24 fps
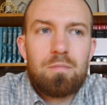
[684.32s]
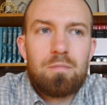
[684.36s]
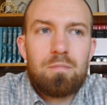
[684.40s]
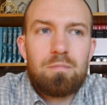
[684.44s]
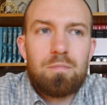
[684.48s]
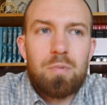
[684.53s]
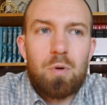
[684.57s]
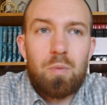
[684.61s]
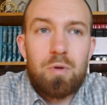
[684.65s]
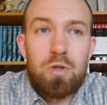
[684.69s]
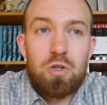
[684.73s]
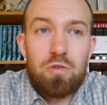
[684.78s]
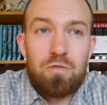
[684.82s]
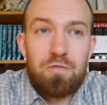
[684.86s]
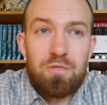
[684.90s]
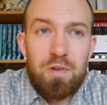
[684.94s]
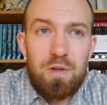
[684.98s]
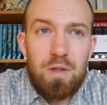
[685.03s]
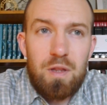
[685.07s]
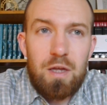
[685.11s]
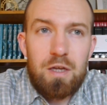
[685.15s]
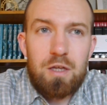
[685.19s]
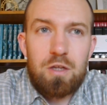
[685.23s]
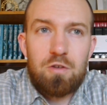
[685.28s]
But when you
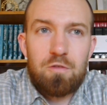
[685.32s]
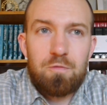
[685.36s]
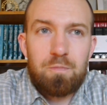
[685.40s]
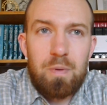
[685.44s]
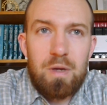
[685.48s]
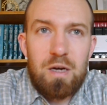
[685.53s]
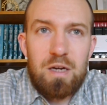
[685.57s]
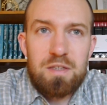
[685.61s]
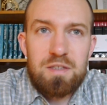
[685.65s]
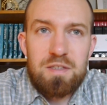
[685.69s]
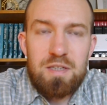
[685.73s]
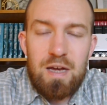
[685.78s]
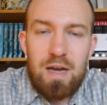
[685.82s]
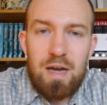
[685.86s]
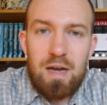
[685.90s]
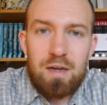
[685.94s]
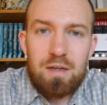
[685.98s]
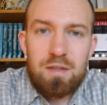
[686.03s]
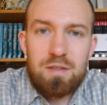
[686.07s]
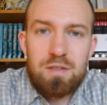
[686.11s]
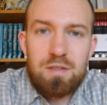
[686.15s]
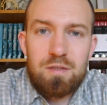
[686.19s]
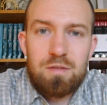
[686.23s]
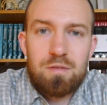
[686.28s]
feel like you've been
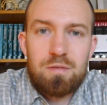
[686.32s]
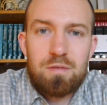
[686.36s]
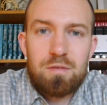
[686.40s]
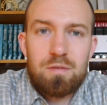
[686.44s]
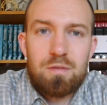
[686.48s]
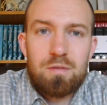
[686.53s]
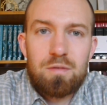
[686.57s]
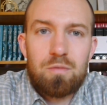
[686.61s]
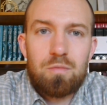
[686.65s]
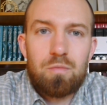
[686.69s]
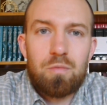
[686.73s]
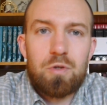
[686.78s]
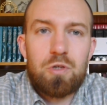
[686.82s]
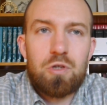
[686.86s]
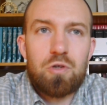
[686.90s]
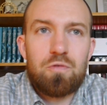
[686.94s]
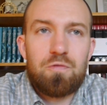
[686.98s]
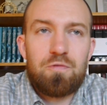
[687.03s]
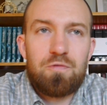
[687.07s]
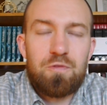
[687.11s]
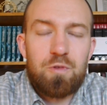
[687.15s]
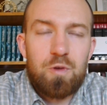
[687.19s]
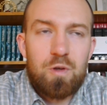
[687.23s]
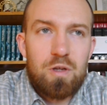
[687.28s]
attacked, when you
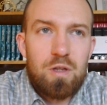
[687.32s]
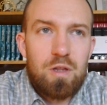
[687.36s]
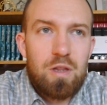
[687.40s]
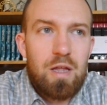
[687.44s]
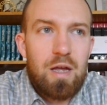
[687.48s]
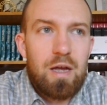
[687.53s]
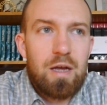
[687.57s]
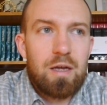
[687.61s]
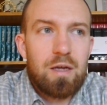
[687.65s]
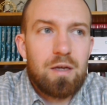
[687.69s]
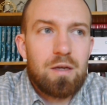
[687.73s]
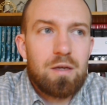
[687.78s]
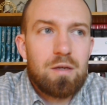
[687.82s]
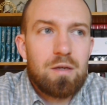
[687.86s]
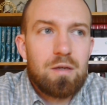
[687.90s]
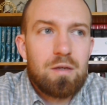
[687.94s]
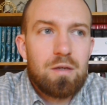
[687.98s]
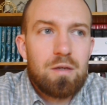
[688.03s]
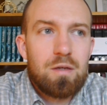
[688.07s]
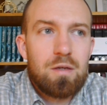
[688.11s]
feel like